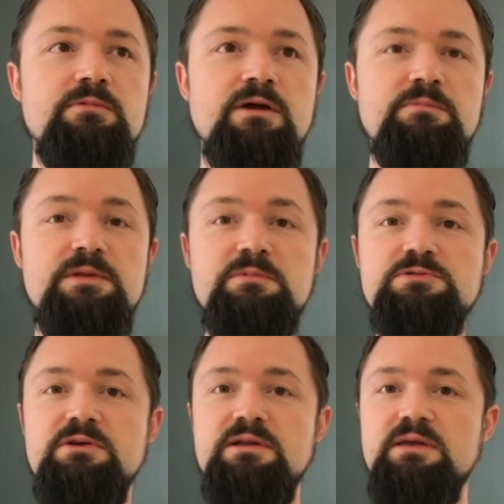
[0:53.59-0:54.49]
A lot of people
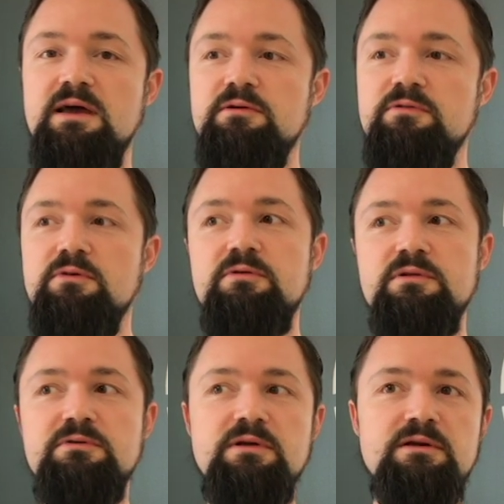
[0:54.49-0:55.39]
try and tackle the holy
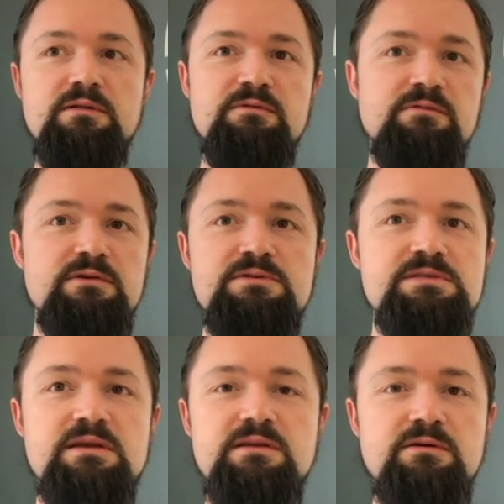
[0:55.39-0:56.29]
grail of
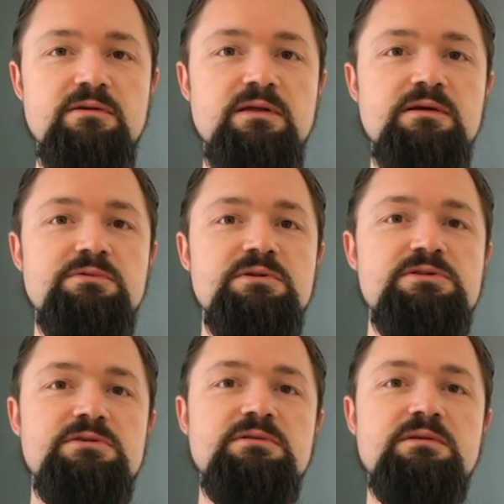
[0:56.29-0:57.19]
understanding all
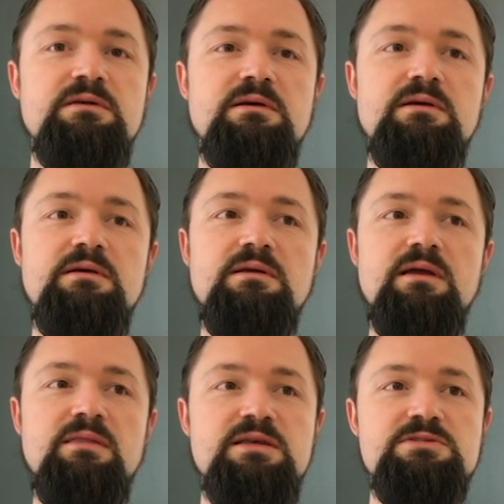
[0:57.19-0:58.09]
language,
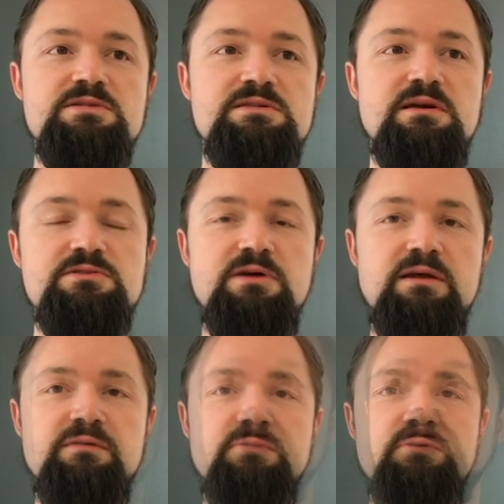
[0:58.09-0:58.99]
and that's just not
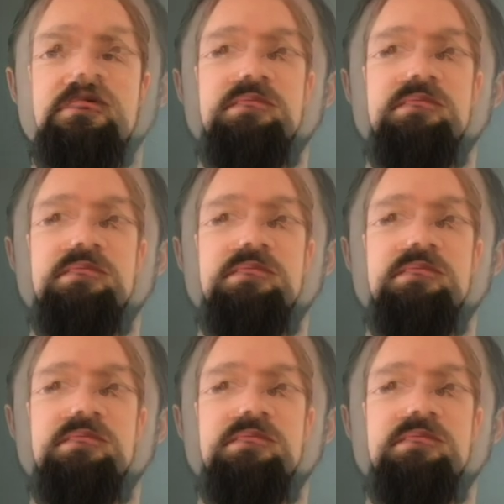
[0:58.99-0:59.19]
tractable.